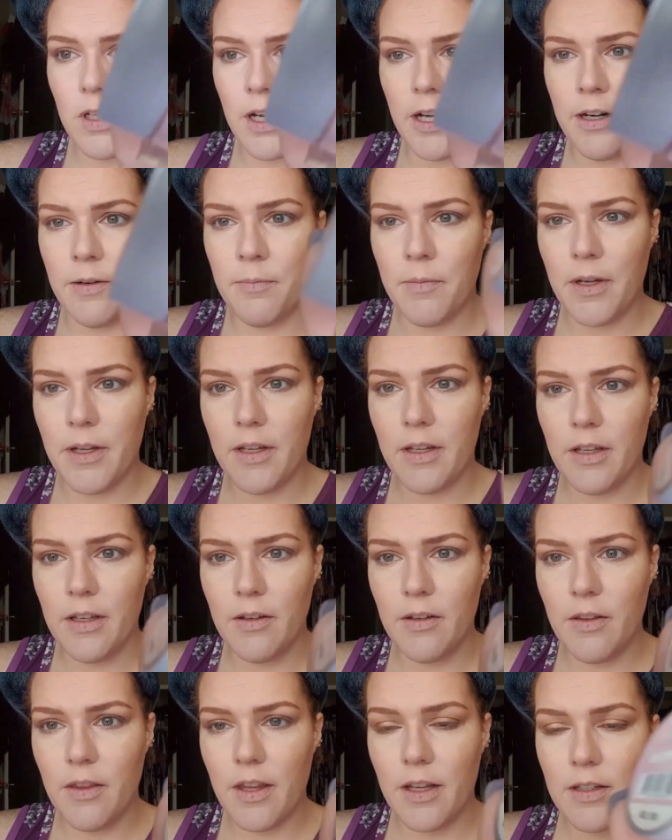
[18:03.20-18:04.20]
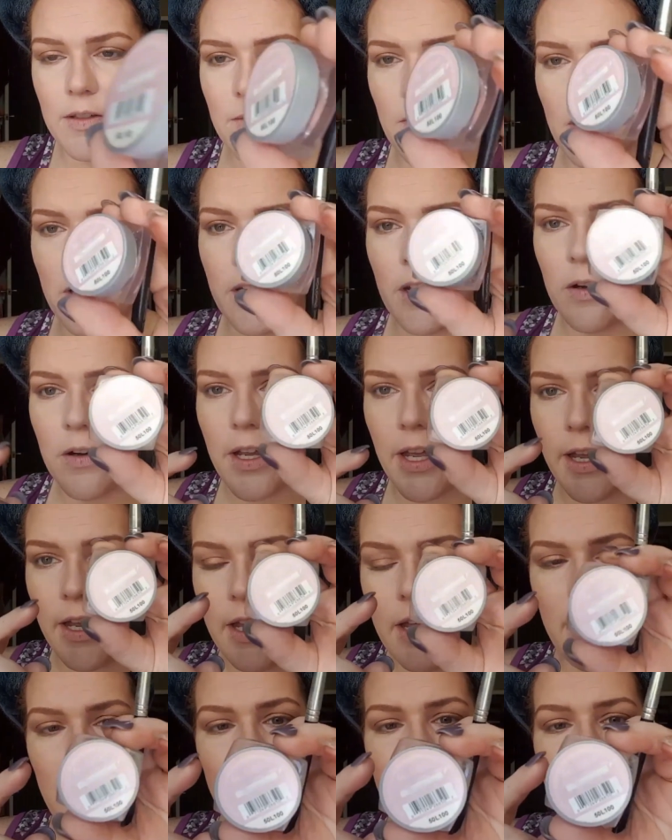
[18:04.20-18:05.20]
Hold on, my thing's falling. Okay,
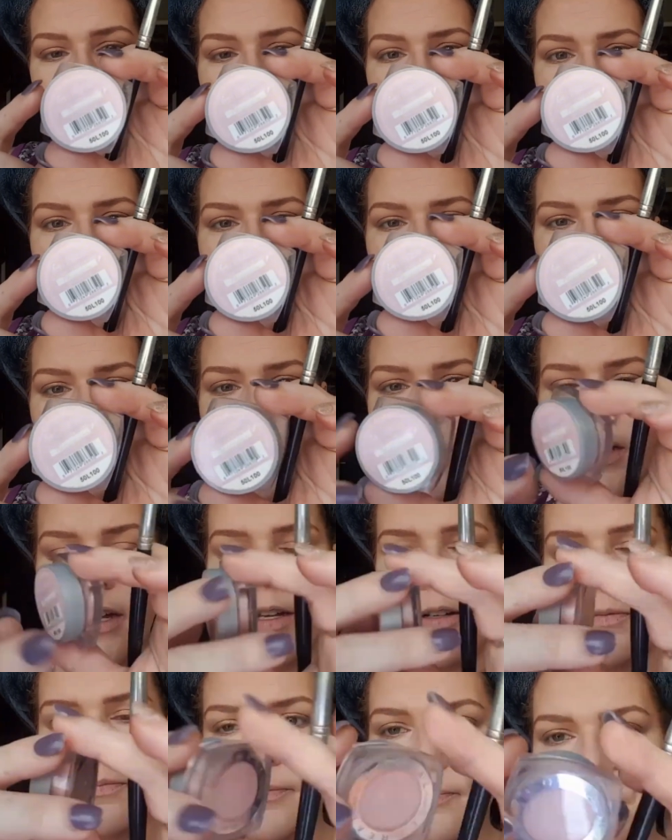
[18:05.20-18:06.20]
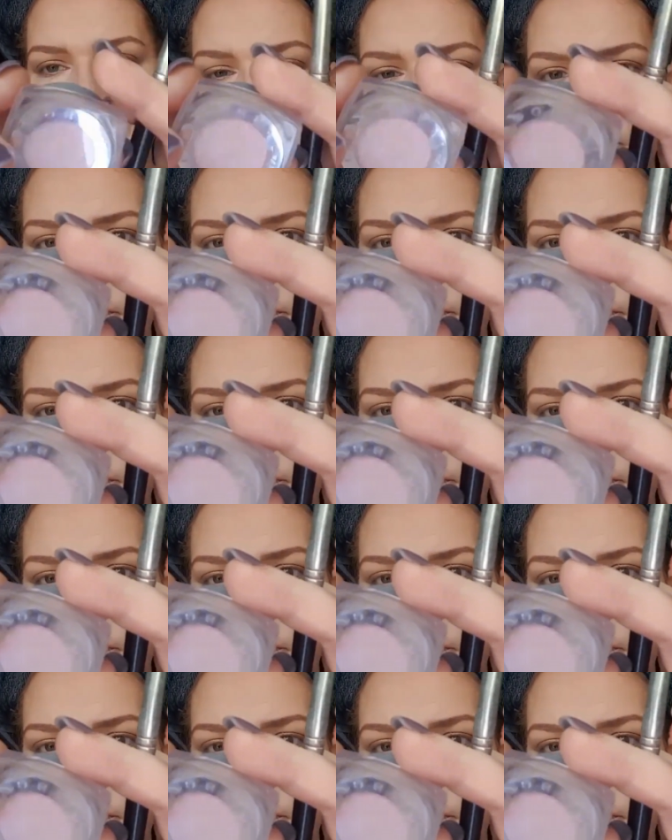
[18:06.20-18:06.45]
and this one